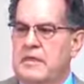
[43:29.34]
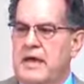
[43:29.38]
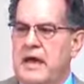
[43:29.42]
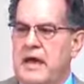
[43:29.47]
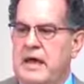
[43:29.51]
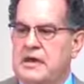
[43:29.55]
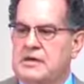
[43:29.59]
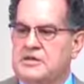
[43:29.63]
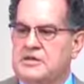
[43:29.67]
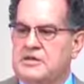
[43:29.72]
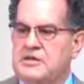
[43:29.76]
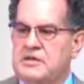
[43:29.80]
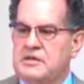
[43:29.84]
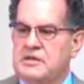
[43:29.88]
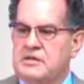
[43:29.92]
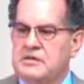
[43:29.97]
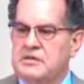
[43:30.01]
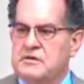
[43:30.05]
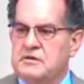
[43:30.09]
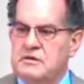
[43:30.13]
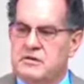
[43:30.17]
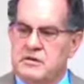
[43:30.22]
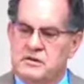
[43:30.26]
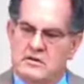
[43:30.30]
that
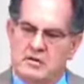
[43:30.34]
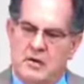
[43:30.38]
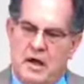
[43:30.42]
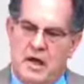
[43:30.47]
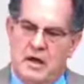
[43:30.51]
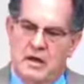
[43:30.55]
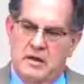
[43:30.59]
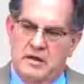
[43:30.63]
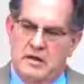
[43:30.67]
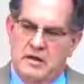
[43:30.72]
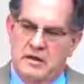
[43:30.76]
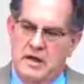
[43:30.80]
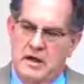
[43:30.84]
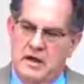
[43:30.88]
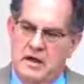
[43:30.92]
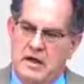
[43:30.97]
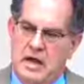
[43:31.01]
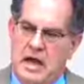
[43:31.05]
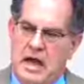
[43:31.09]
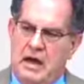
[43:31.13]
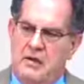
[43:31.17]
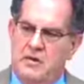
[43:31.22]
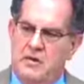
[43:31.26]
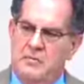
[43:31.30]

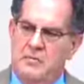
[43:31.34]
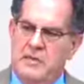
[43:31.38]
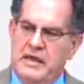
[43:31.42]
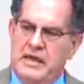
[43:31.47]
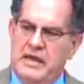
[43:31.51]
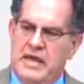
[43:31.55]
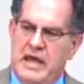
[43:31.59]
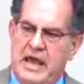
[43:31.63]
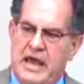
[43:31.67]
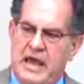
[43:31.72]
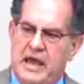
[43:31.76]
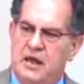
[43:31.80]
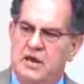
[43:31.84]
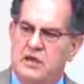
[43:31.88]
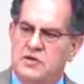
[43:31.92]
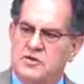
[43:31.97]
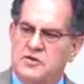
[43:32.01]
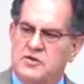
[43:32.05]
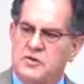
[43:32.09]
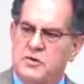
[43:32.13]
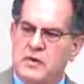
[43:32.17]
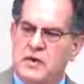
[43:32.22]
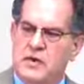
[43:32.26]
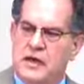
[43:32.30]
I would be
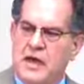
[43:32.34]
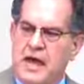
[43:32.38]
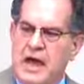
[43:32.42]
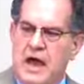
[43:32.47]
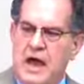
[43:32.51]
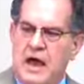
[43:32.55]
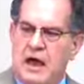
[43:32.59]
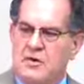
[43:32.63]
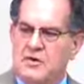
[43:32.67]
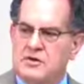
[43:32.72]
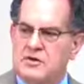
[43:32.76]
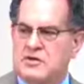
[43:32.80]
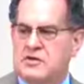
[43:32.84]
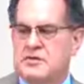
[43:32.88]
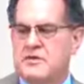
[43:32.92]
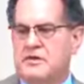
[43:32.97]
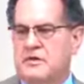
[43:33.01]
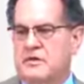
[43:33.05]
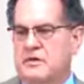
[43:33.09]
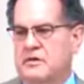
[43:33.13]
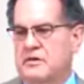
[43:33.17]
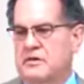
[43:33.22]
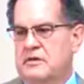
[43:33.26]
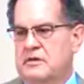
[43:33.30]
held to
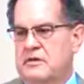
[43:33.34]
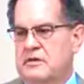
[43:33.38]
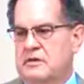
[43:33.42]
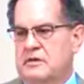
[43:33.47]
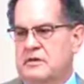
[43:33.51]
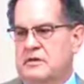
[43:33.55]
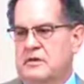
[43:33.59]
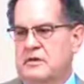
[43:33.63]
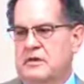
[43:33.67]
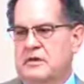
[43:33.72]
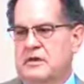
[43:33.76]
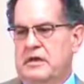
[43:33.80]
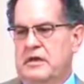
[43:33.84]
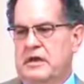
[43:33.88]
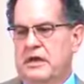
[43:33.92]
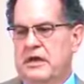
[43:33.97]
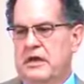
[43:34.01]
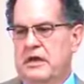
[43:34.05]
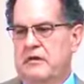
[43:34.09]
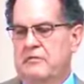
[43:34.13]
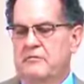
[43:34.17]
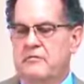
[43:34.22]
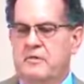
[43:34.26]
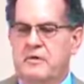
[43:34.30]
account in
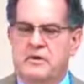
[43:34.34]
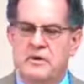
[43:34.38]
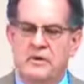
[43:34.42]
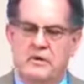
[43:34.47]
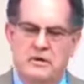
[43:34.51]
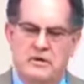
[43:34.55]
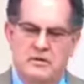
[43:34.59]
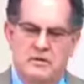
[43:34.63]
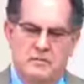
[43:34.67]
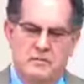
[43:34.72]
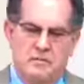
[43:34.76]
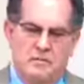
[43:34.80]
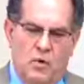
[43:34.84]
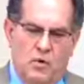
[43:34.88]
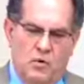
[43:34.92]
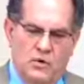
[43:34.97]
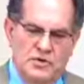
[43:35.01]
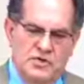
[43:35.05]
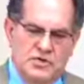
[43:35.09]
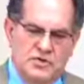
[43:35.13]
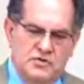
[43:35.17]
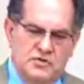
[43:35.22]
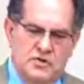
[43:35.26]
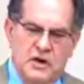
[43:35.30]
a uh,
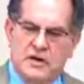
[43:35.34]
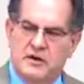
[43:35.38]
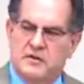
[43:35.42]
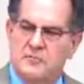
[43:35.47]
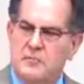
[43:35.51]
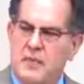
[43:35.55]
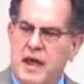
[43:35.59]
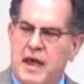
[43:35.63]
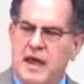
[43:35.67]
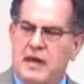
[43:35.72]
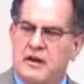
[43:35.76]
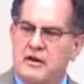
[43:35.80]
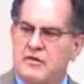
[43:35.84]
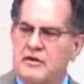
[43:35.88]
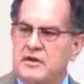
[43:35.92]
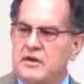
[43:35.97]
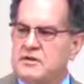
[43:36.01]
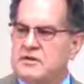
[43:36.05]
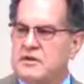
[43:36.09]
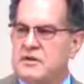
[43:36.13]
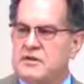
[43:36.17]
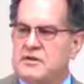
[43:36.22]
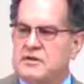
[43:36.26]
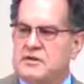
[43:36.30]
more strict manner
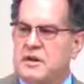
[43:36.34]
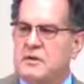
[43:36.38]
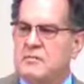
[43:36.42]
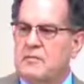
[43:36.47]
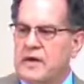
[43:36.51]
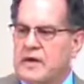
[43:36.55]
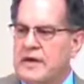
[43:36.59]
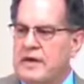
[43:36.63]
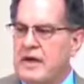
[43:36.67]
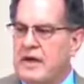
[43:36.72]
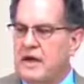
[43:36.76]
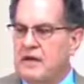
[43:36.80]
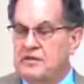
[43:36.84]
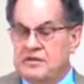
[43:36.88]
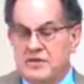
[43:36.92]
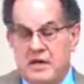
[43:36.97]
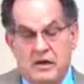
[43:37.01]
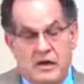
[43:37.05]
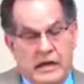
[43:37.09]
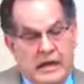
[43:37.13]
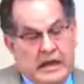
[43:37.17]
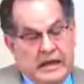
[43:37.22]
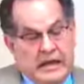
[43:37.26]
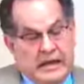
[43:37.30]
than somebody else.
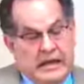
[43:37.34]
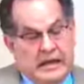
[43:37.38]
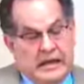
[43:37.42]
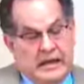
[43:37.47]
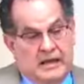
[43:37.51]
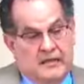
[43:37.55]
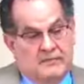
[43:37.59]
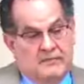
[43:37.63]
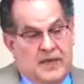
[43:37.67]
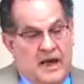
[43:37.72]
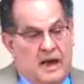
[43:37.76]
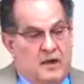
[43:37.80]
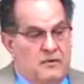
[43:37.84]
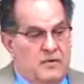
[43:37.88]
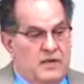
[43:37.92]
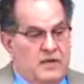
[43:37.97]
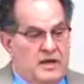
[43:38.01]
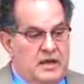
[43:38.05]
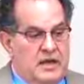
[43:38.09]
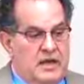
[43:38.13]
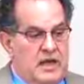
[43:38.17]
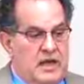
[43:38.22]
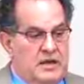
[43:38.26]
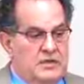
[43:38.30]
Now, if that
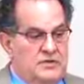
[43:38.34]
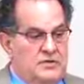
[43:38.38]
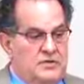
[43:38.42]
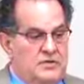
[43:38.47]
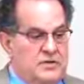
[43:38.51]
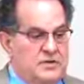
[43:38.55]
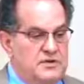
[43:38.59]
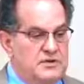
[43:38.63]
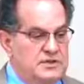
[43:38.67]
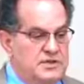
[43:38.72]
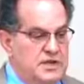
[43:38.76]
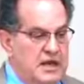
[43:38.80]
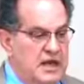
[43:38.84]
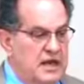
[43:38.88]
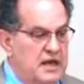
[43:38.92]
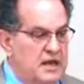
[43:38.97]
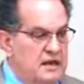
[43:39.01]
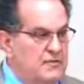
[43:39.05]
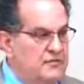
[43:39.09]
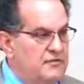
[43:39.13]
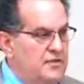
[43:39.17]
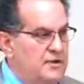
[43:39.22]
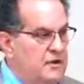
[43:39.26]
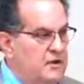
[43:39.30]
were the case, who could
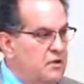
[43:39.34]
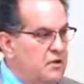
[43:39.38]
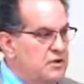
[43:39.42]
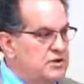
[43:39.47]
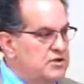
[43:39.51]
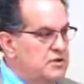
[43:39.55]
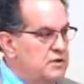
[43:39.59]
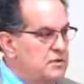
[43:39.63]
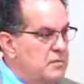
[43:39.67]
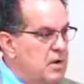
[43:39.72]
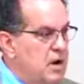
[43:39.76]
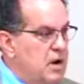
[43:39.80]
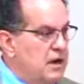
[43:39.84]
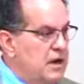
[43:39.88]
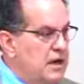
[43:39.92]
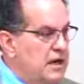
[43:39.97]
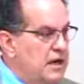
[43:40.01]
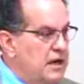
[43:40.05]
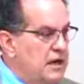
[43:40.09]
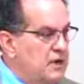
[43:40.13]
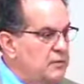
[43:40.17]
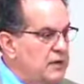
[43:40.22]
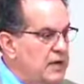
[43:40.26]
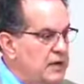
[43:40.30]
stand? If the Lord should mark
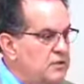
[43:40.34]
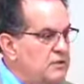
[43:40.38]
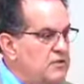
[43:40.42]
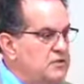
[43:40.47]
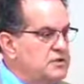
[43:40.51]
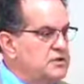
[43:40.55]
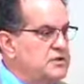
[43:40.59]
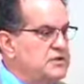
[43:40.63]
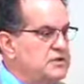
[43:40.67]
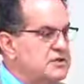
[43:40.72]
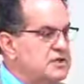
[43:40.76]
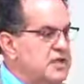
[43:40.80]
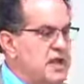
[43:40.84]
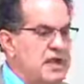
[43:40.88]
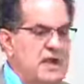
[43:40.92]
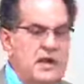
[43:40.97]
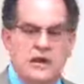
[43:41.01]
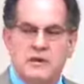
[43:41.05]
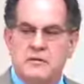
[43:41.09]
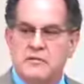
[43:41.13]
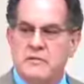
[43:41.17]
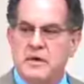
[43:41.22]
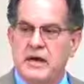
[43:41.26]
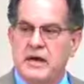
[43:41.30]
iniquity, who should
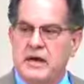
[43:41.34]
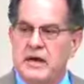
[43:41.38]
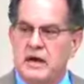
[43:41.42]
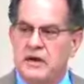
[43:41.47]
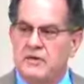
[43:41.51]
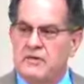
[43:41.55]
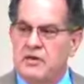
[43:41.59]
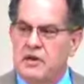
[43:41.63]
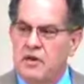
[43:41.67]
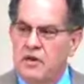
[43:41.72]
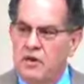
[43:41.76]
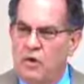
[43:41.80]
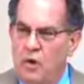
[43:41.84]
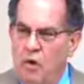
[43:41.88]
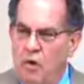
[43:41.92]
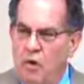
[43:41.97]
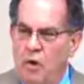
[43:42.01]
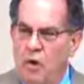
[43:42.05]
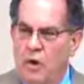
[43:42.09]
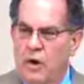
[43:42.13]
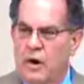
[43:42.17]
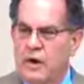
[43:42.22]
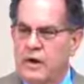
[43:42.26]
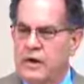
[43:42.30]
stand? But here the
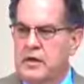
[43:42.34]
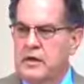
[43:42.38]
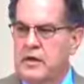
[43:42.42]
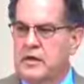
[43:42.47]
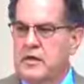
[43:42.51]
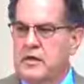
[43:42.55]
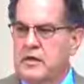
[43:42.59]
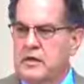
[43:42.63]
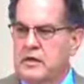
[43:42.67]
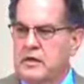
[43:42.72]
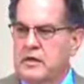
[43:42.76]
Lord